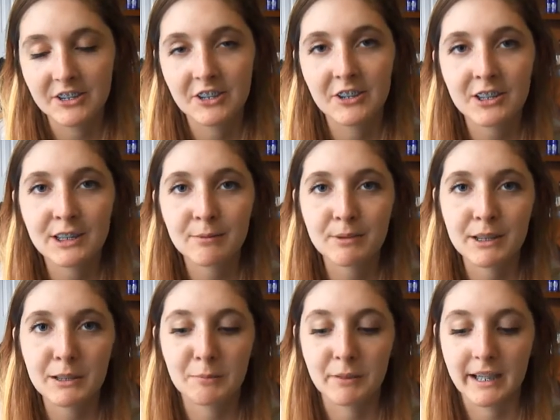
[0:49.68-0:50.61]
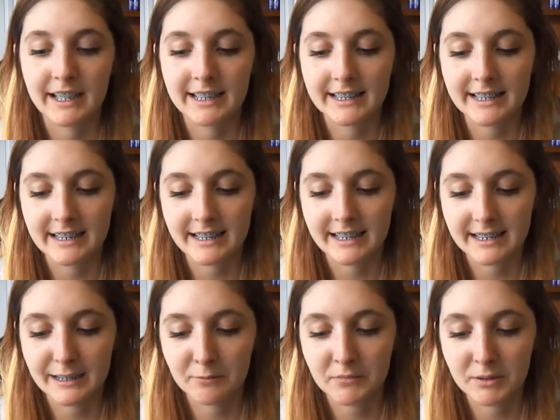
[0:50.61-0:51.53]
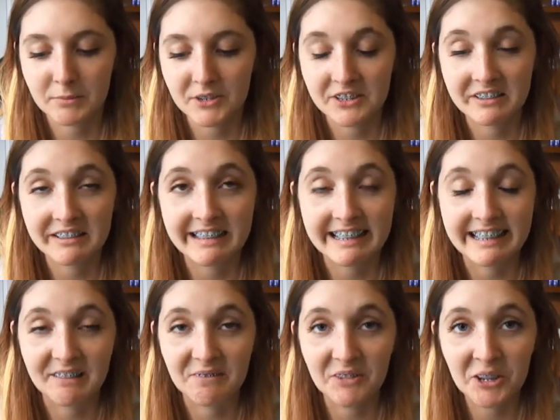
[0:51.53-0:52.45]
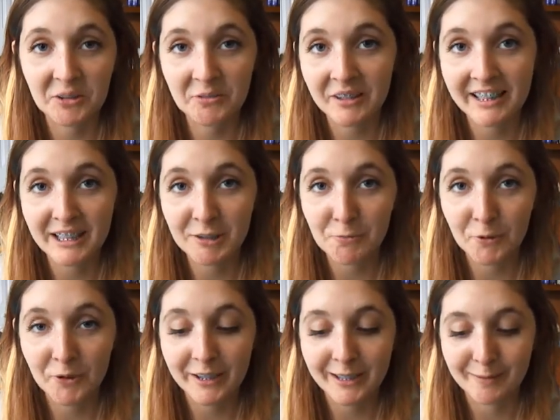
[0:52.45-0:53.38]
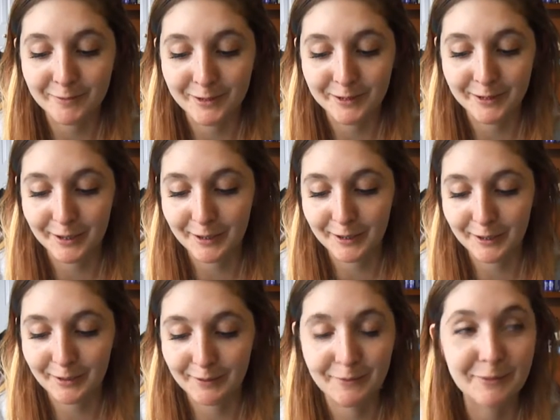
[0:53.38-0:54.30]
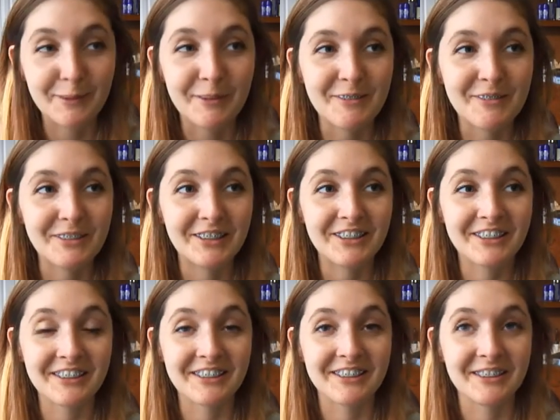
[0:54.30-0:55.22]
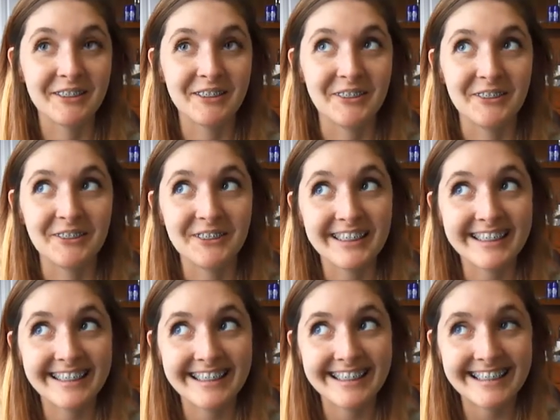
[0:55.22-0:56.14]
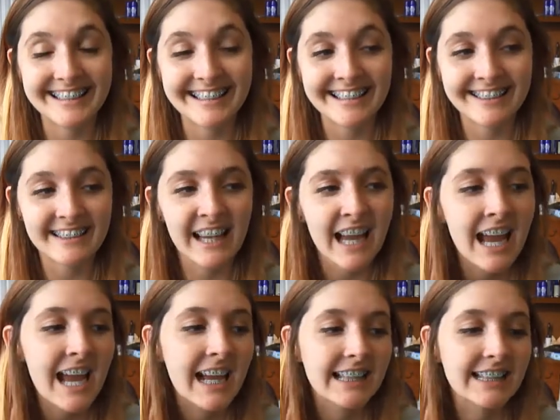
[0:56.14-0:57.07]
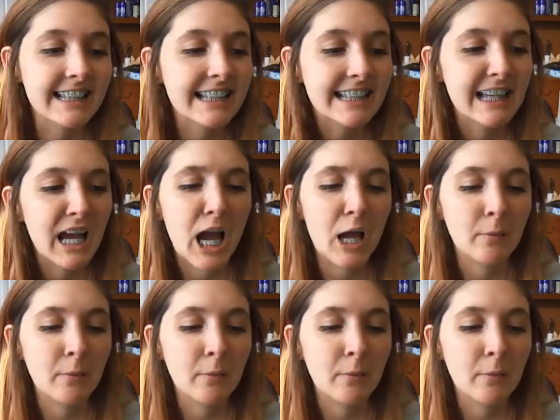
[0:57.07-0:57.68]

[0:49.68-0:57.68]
looks pretty bad, like maybe she doesn't eat very well anymore, and I'm just like, I don't know if she's just hallucinating this, and like,